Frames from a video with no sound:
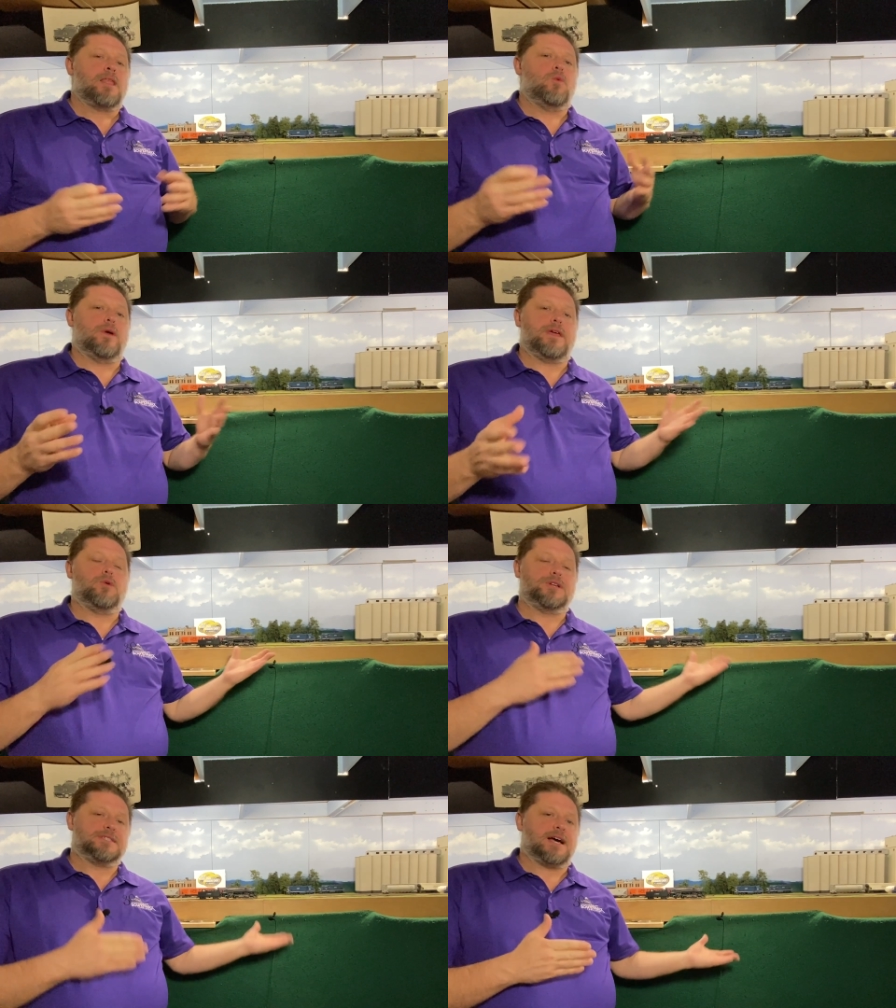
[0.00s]
when they
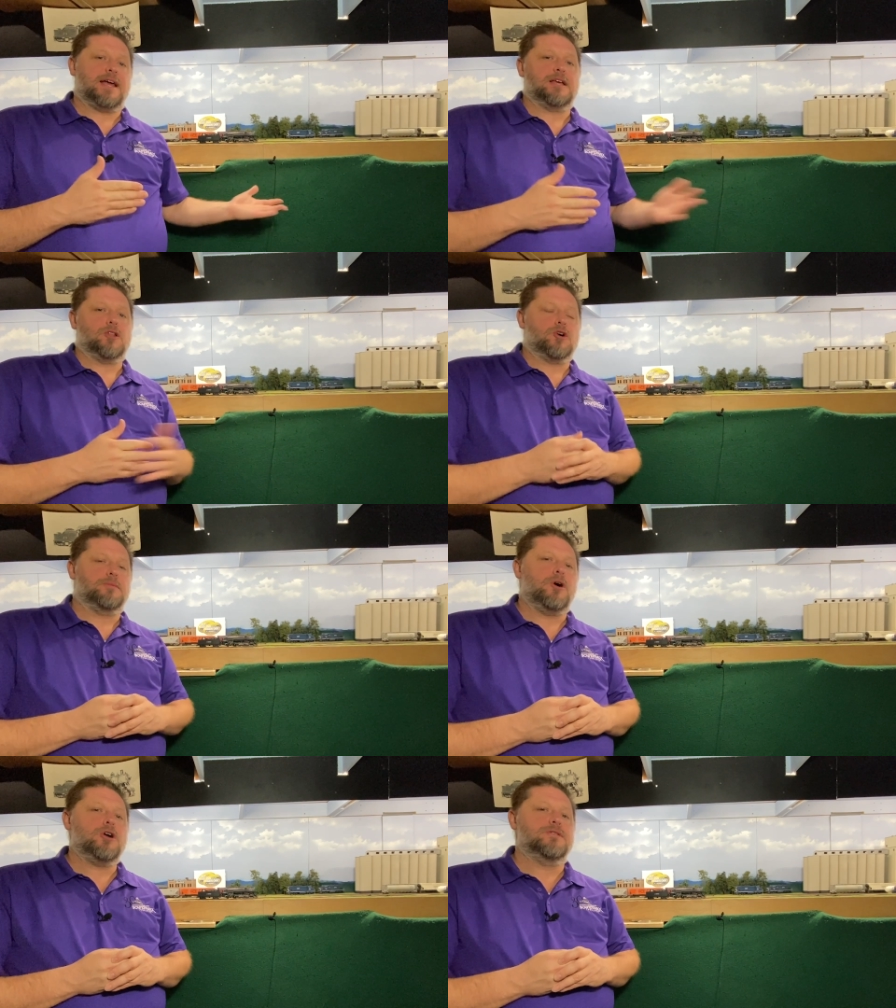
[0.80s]
were designing
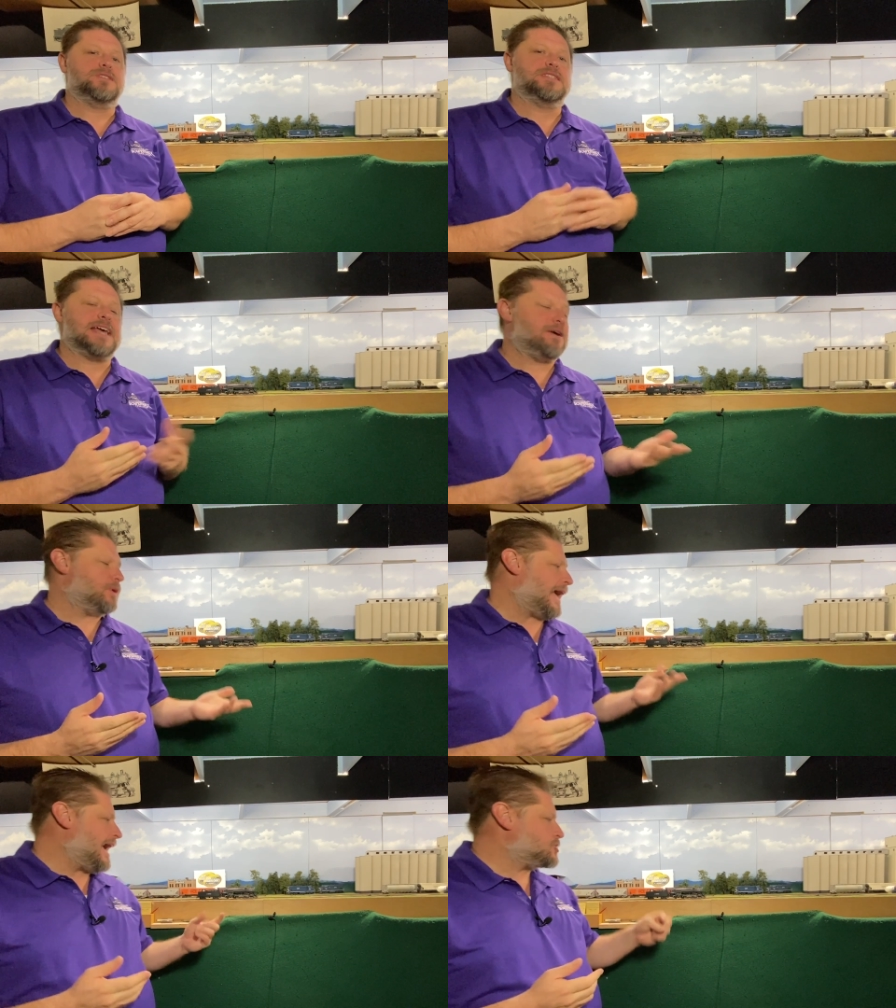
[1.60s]
locomotives is they
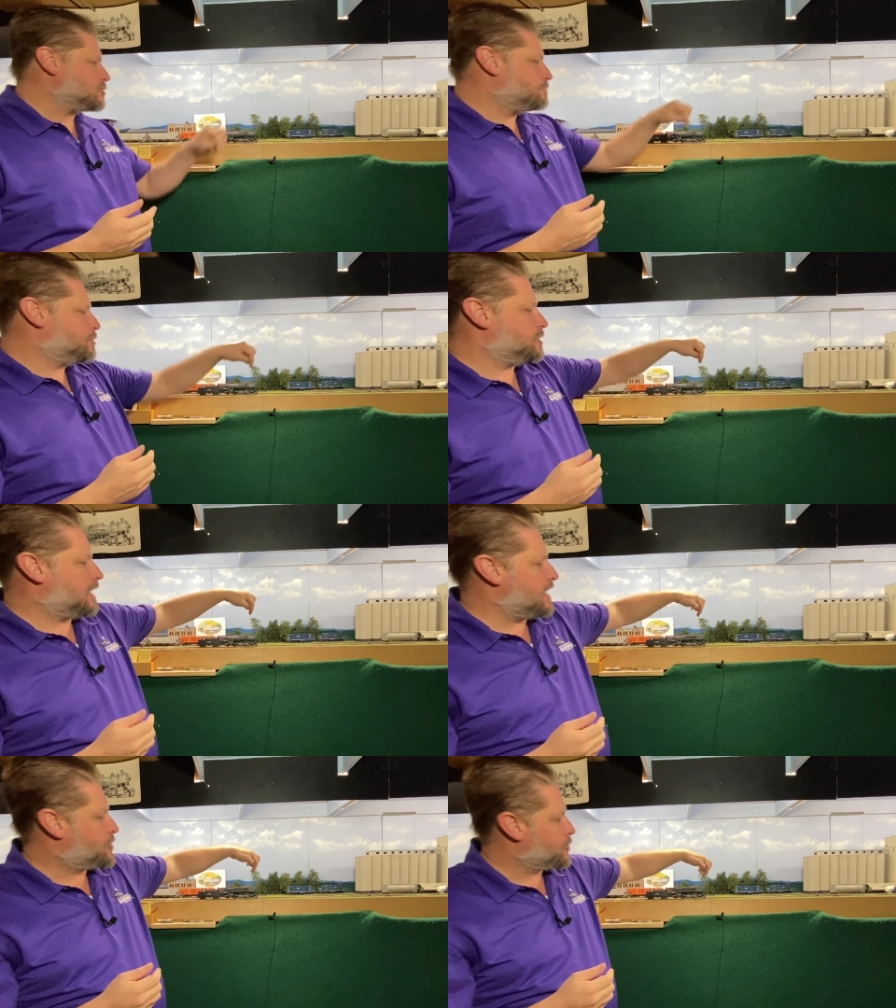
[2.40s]
would actually put
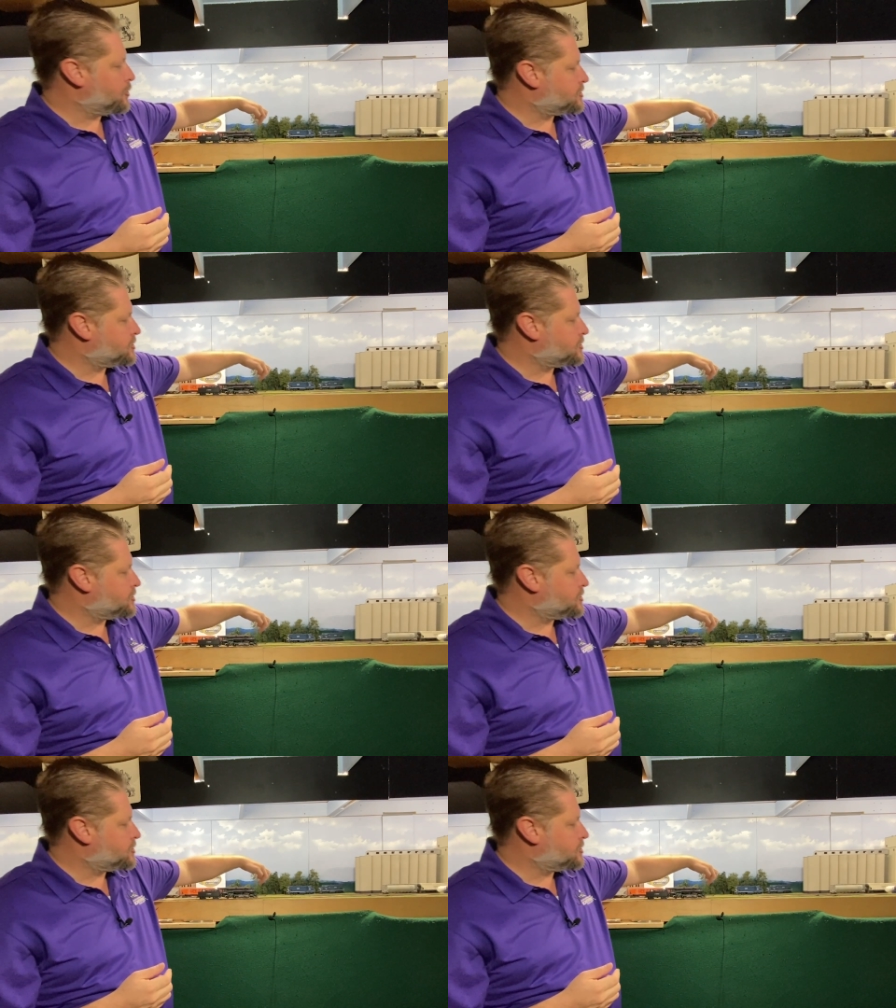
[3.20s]
a third